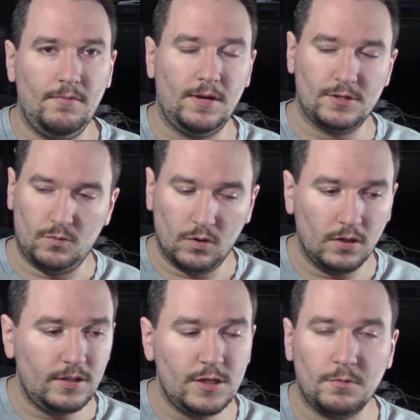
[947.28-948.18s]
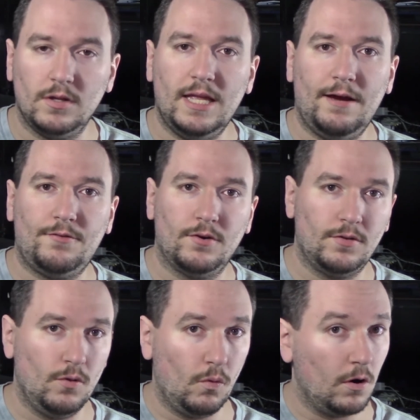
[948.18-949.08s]
Because the world needs more laughter,
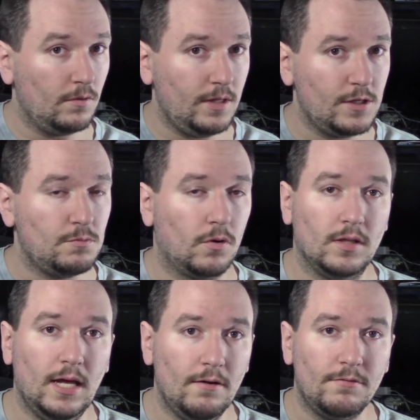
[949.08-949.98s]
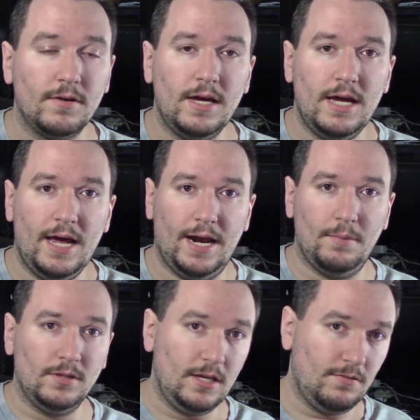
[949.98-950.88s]
the world needs more love, and I
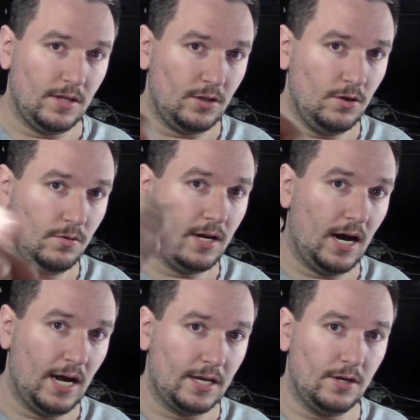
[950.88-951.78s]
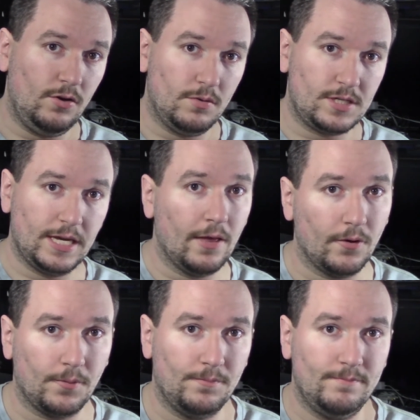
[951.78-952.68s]
believe that you and I can do it
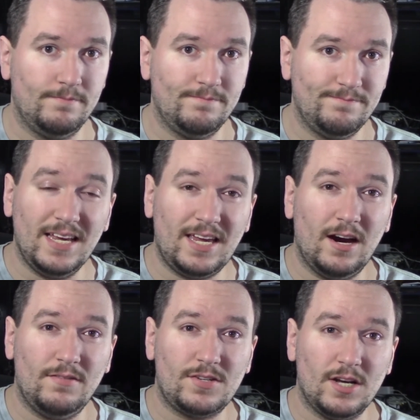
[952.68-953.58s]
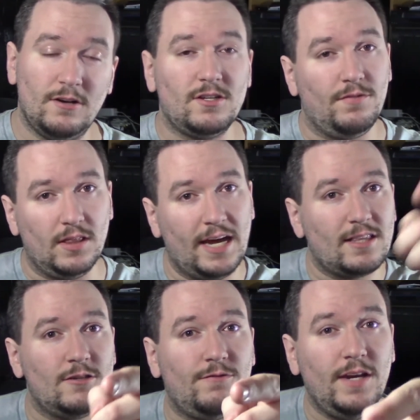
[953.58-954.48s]
together. Take care of yourselves. If you
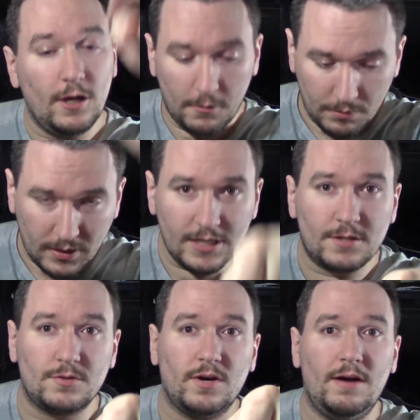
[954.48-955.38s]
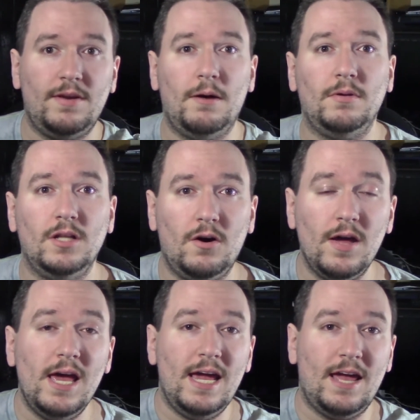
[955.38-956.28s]
like this video, please subscribe down below.
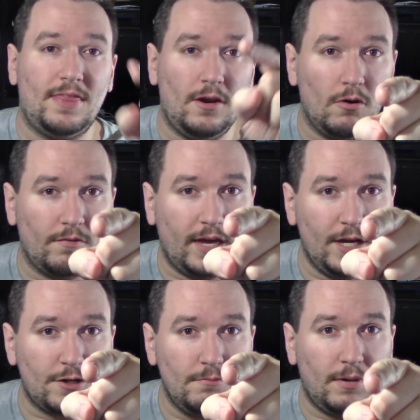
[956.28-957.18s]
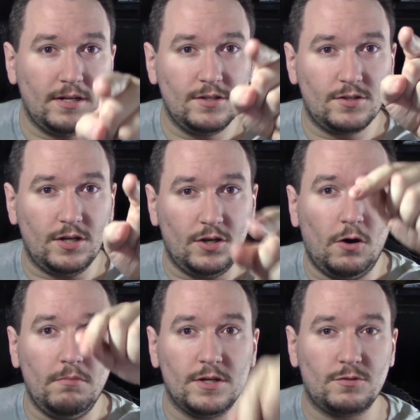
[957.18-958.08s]
Hit that notification button so you
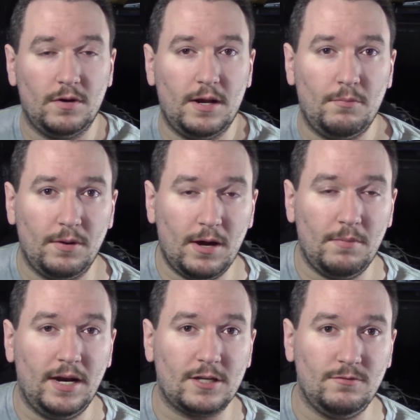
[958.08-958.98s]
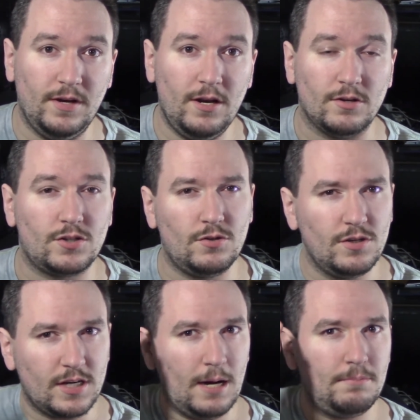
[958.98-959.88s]
don't miss when I bring out my next video as soon
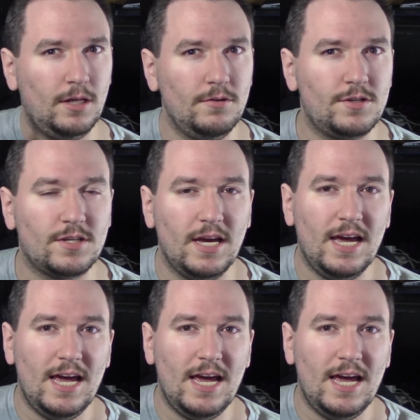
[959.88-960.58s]
as it uploads.